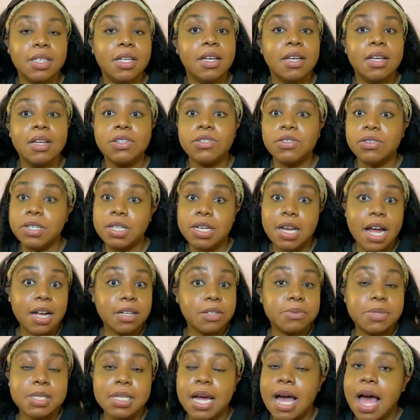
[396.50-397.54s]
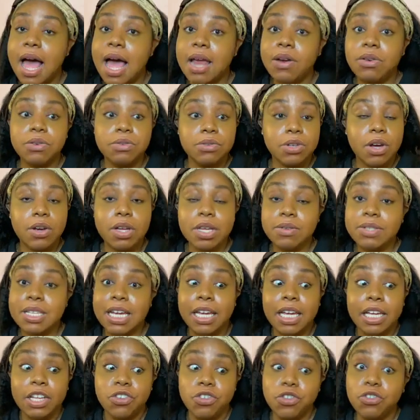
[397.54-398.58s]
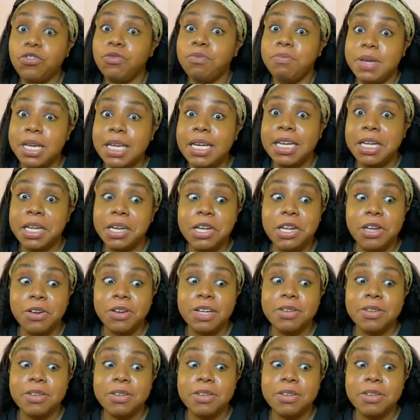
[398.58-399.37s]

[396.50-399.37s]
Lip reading: So the doctor was like, I don't know. He was like, and you've been in here.